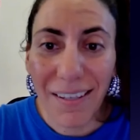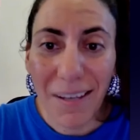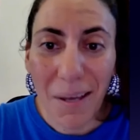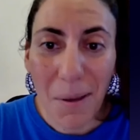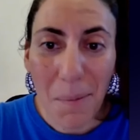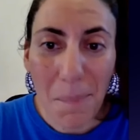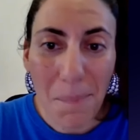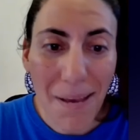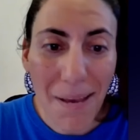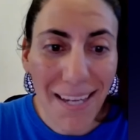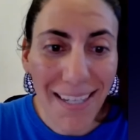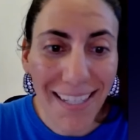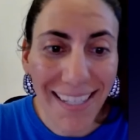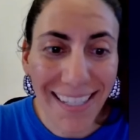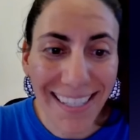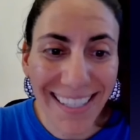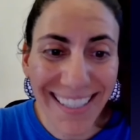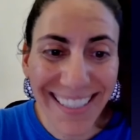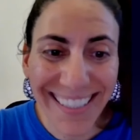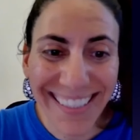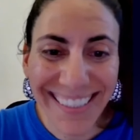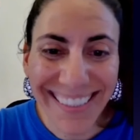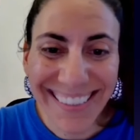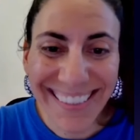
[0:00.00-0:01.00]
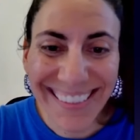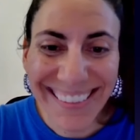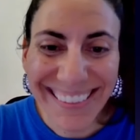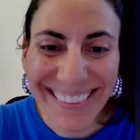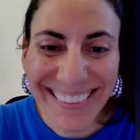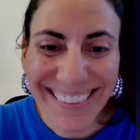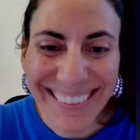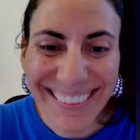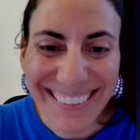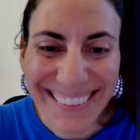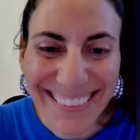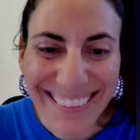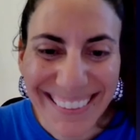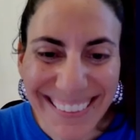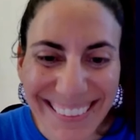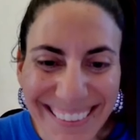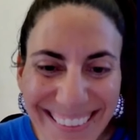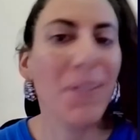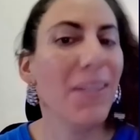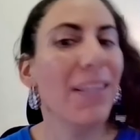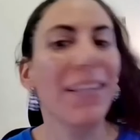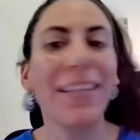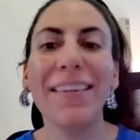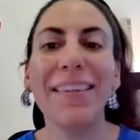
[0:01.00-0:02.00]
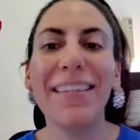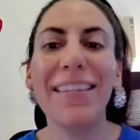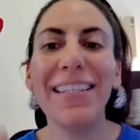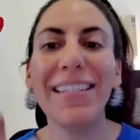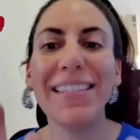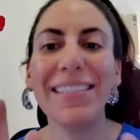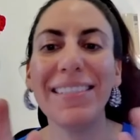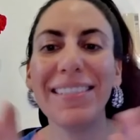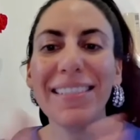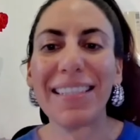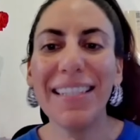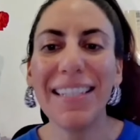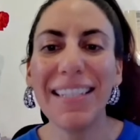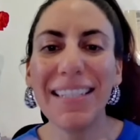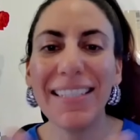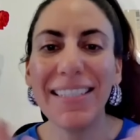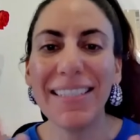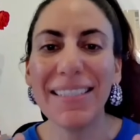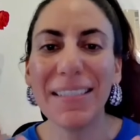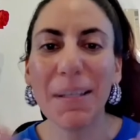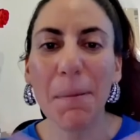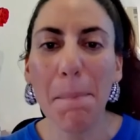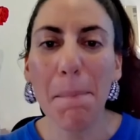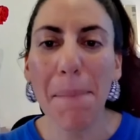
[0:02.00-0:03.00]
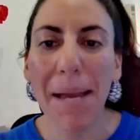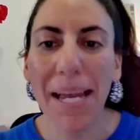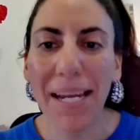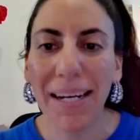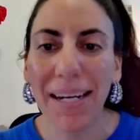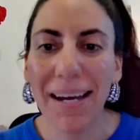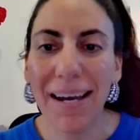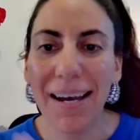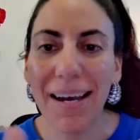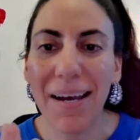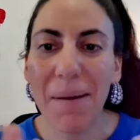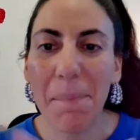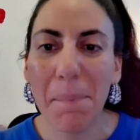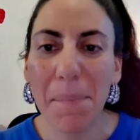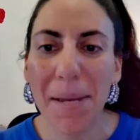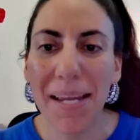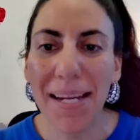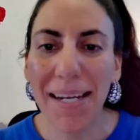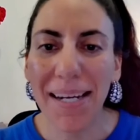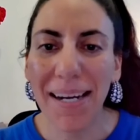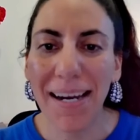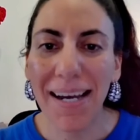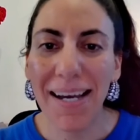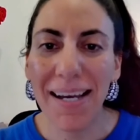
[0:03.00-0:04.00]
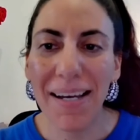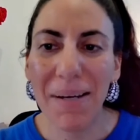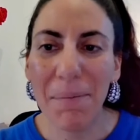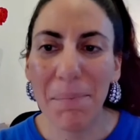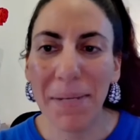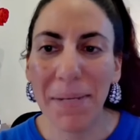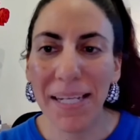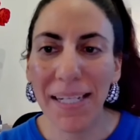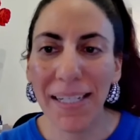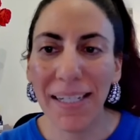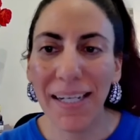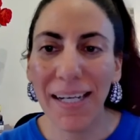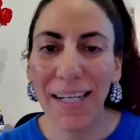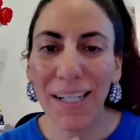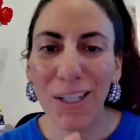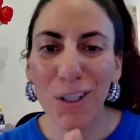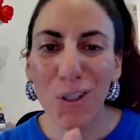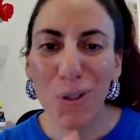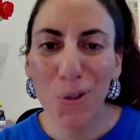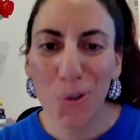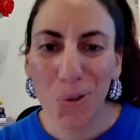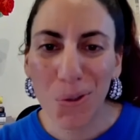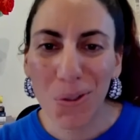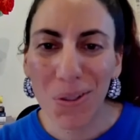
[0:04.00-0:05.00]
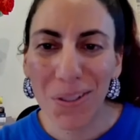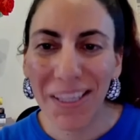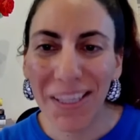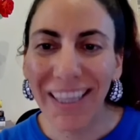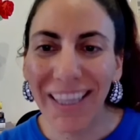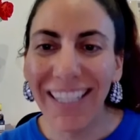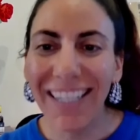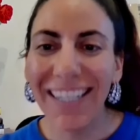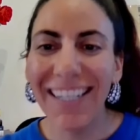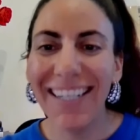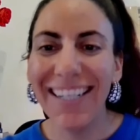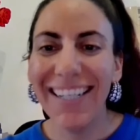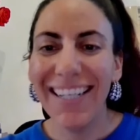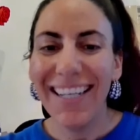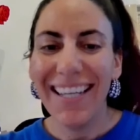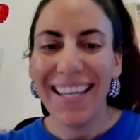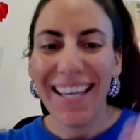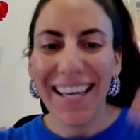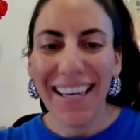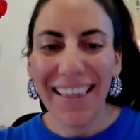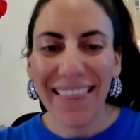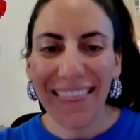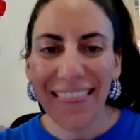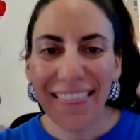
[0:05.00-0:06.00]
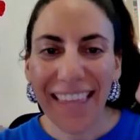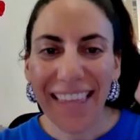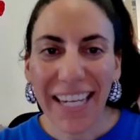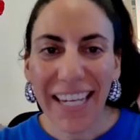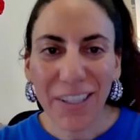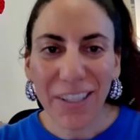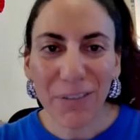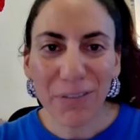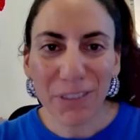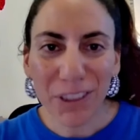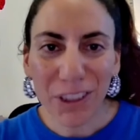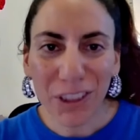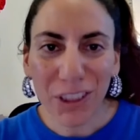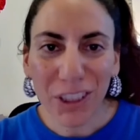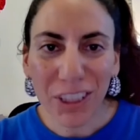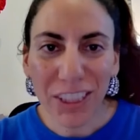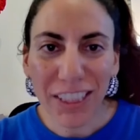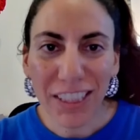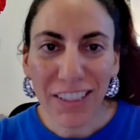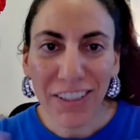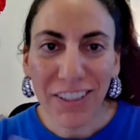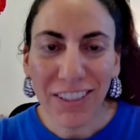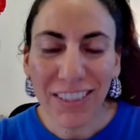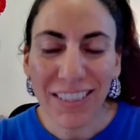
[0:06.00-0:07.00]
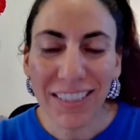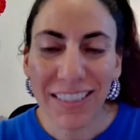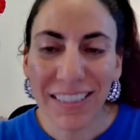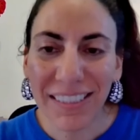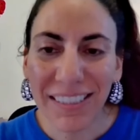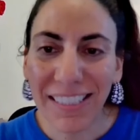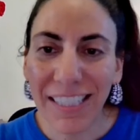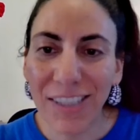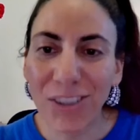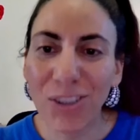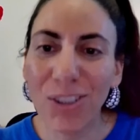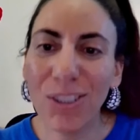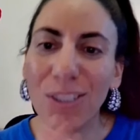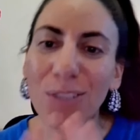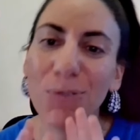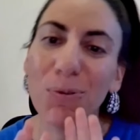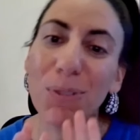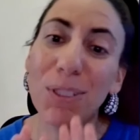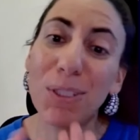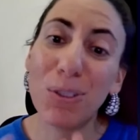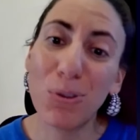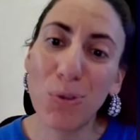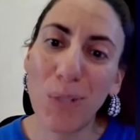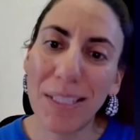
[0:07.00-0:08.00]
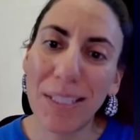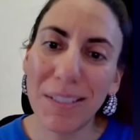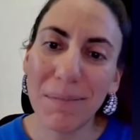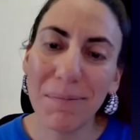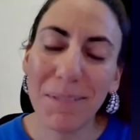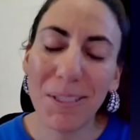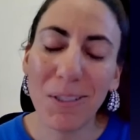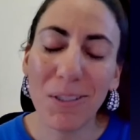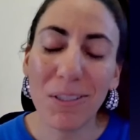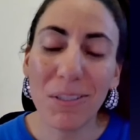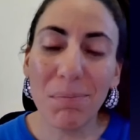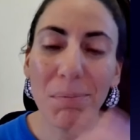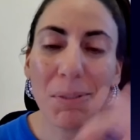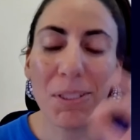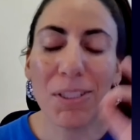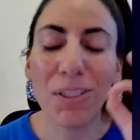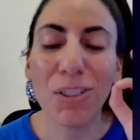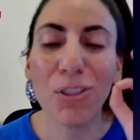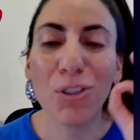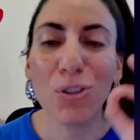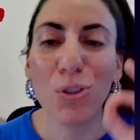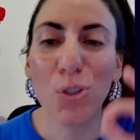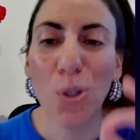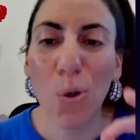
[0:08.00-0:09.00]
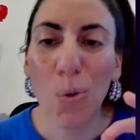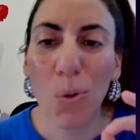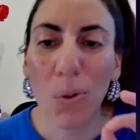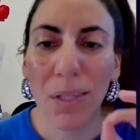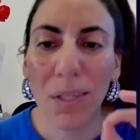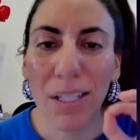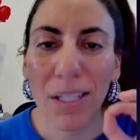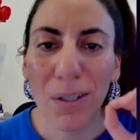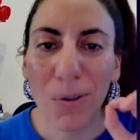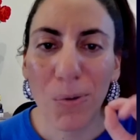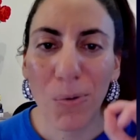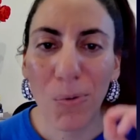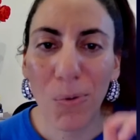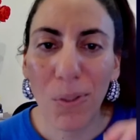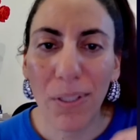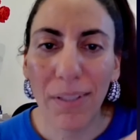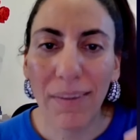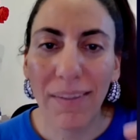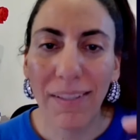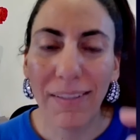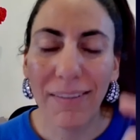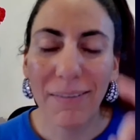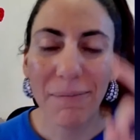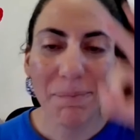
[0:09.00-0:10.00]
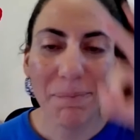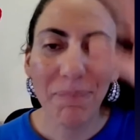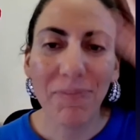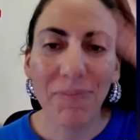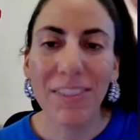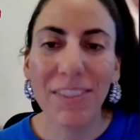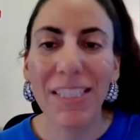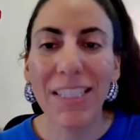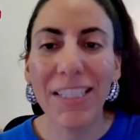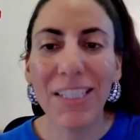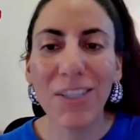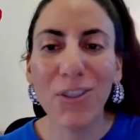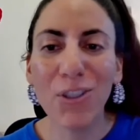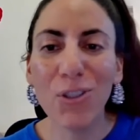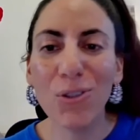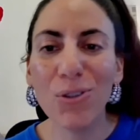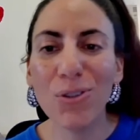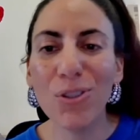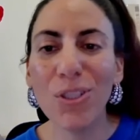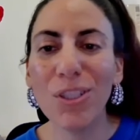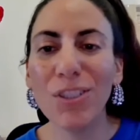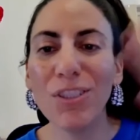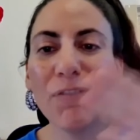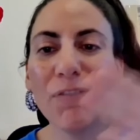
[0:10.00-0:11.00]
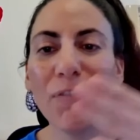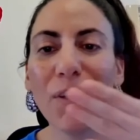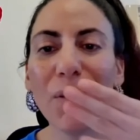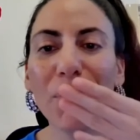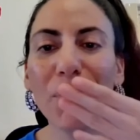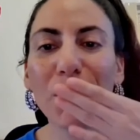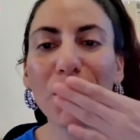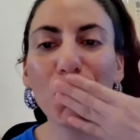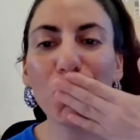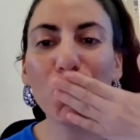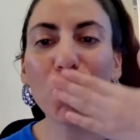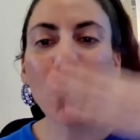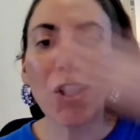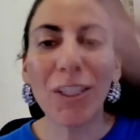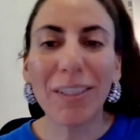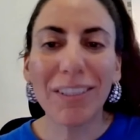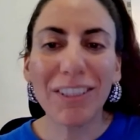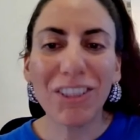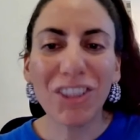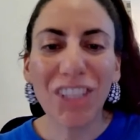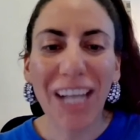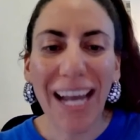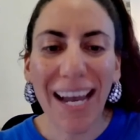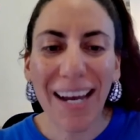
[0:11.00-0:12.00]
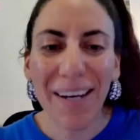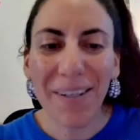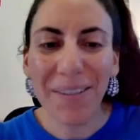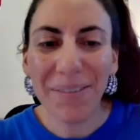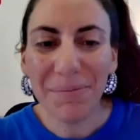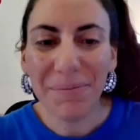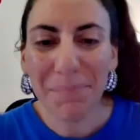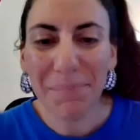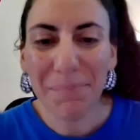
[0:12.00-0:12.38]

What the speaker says: mega. This is mega, mega, mega cool. Thank you for joining us in this session. It was 20 minutes, but it's totally worth it. Sending you tons of love. Ciao. Bye